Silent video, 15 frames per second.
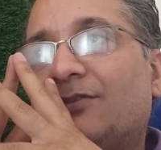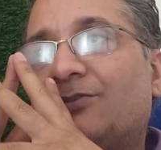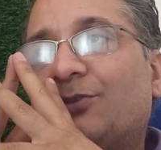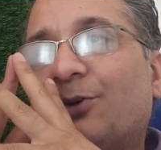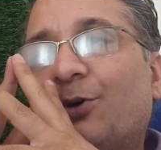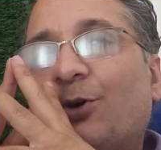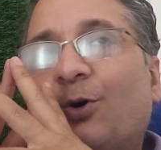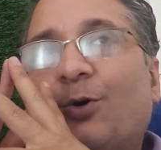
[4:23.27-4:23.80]

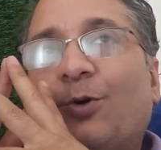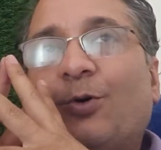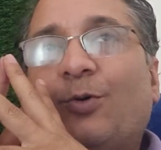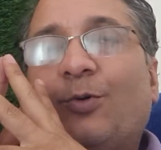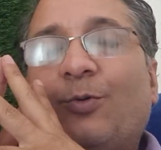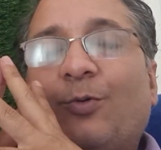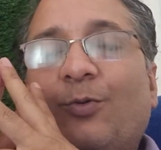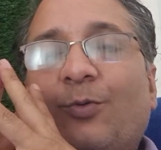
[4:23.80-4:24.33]
So,
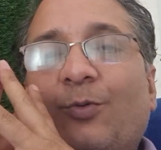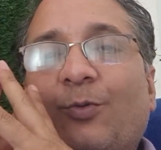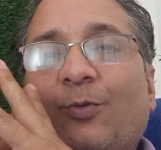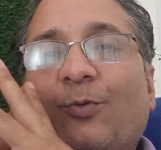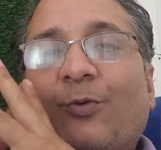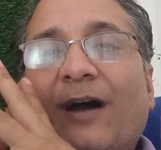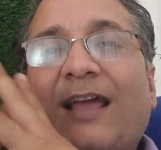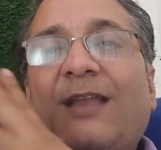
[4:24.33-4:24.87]

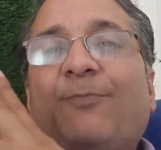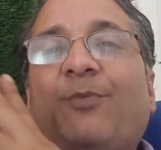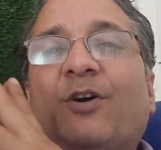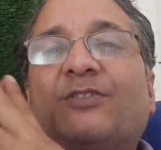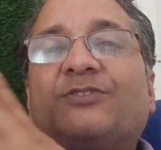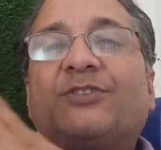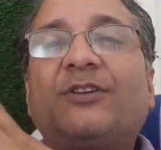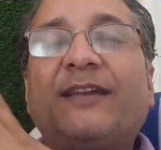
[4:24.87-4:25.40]
while
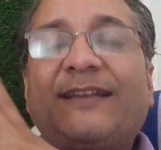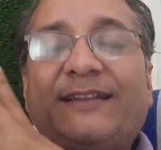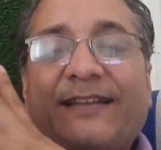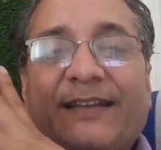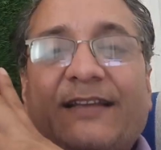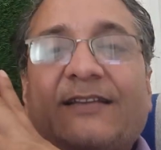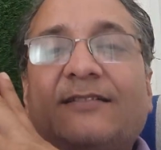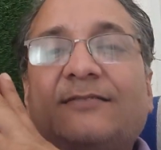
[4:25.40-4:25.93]

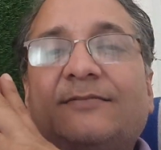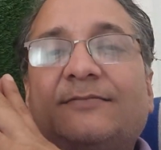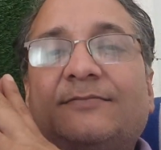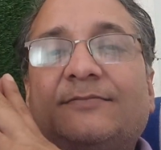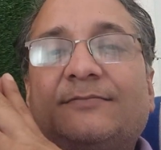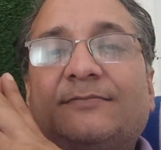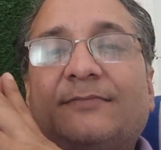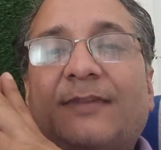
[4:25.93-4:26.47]
postulating,
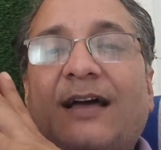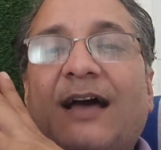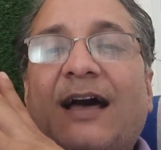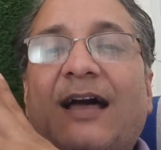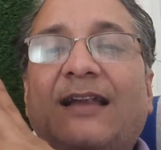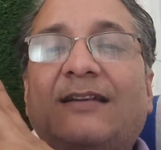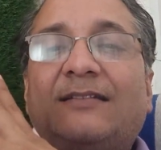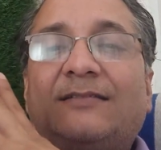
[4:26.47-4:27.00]

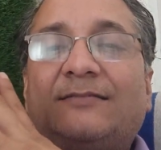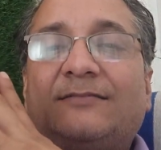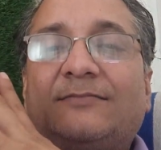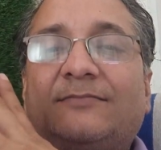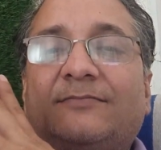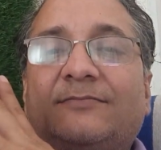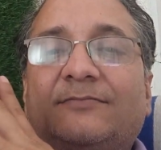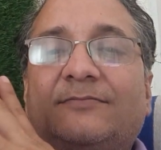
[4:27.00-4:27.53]
and
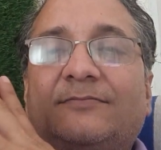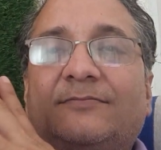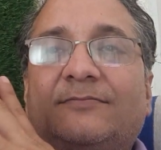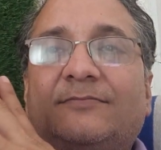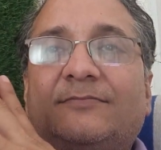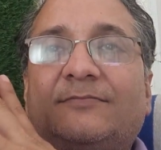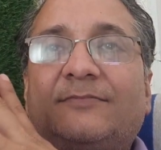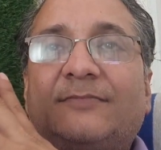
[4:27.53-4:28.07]

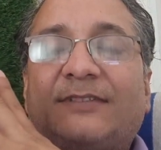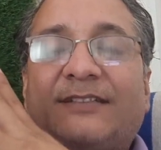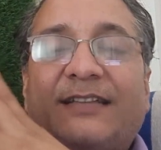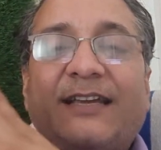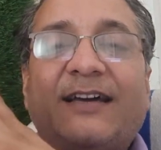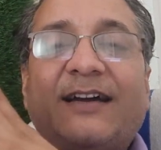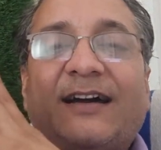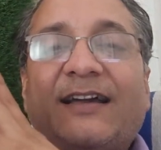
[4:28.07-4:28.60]

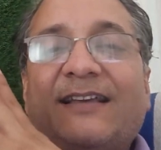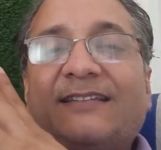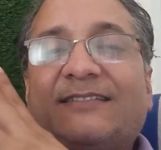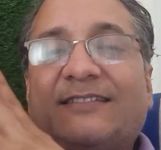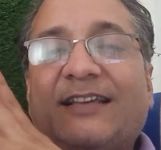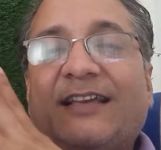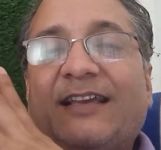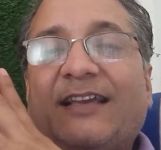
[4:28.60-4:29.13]
dare I
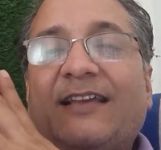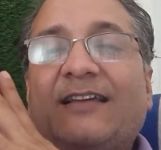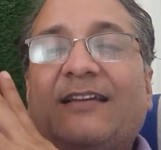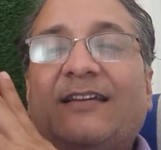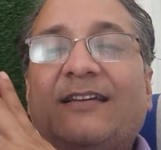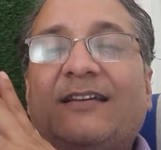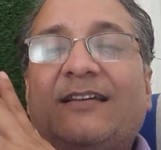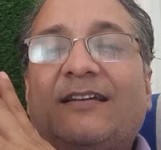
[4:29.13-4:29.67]
say
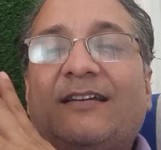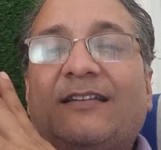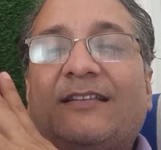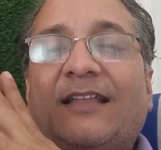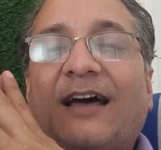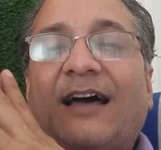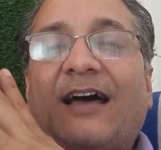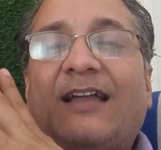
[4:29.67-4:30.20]

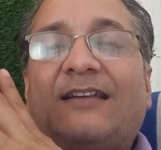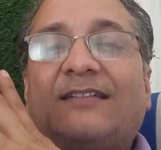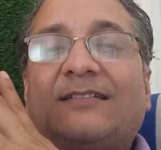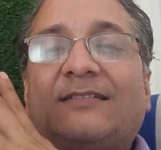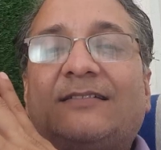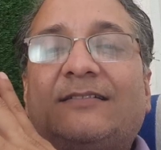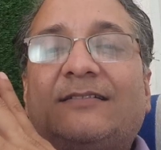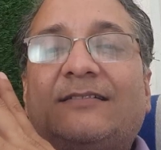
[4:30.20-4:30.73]
that
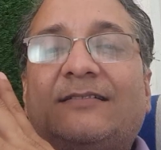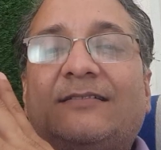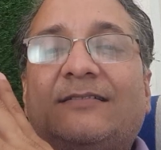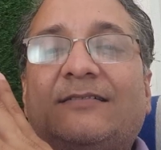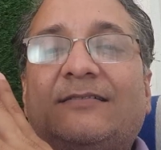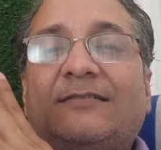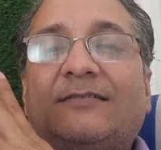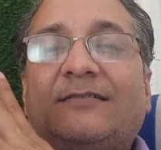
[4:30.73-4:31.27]

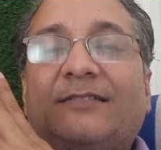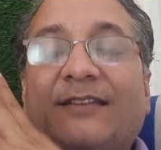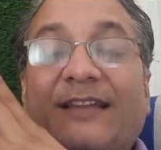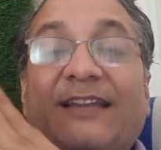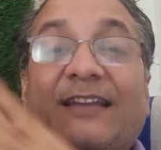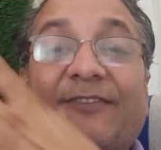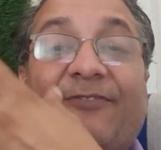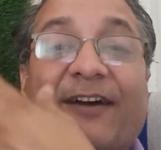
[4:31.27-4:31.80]

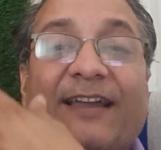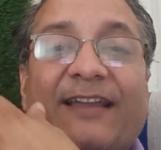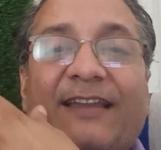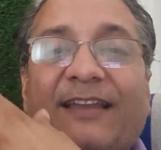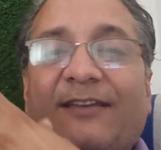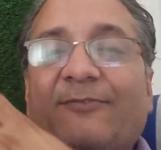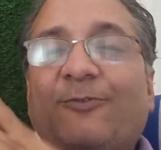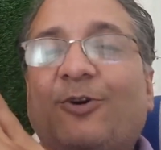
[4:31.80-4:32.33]

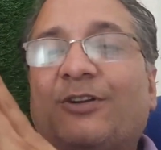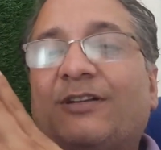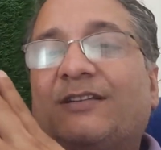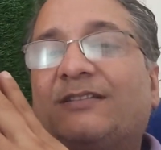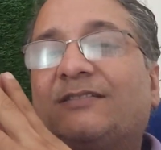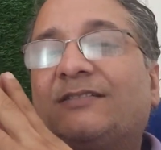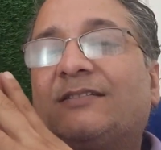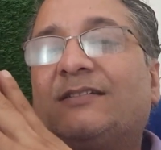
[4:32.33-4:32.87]
redefining what
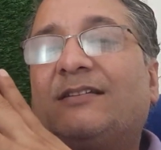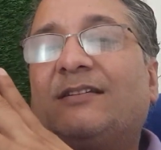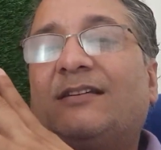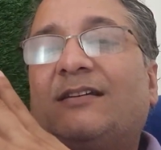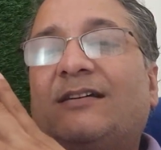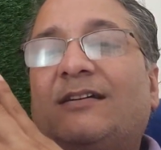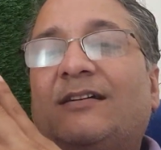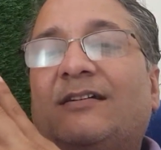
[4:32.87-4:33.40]
is
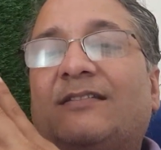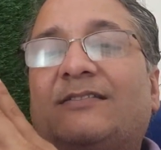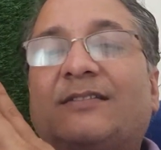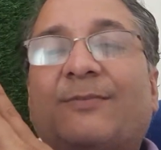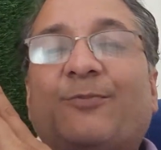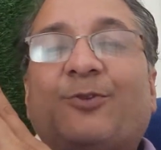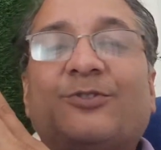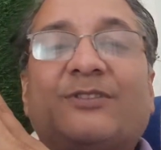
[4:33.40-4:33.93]

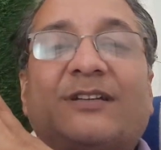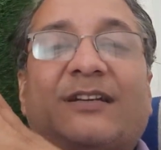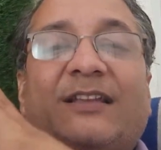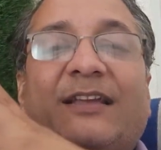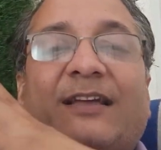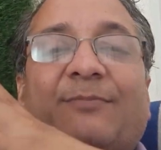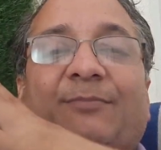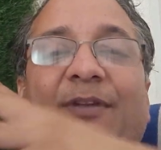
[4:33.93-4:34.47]

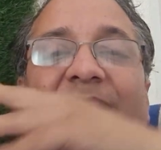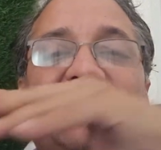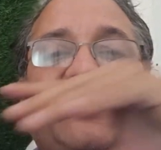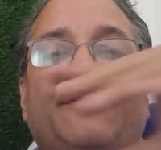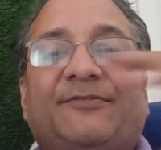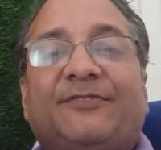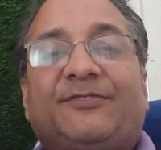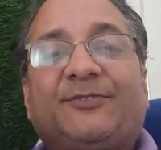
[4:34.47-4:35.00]
supposedly and
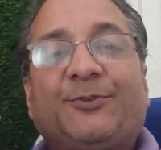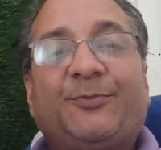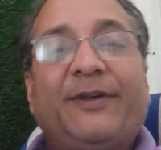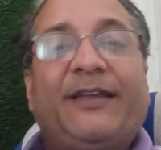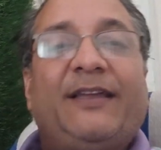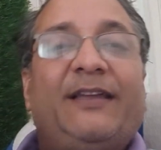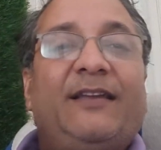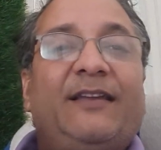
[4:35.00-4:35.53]
believed to
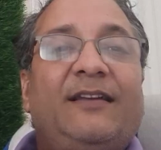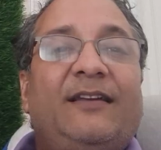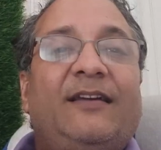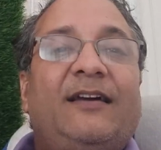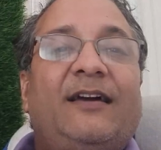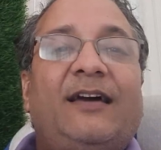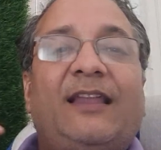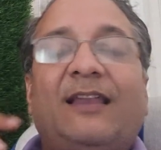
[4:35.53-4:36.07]
be
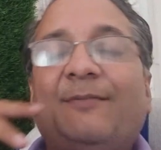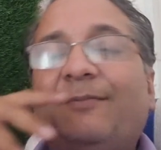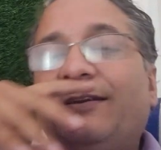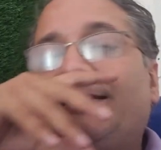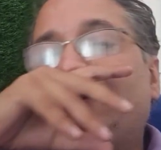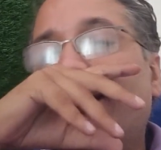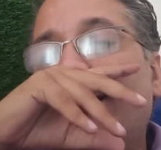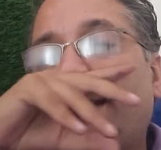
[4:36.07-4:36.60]

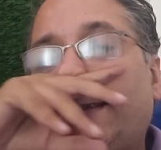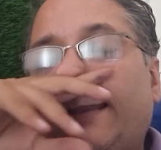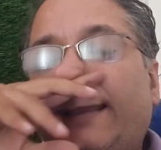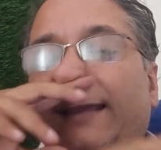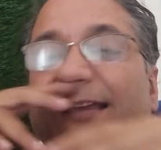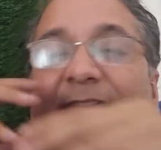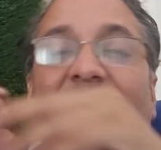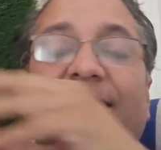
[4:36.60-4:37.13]

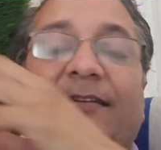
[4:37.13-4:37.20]
elementarily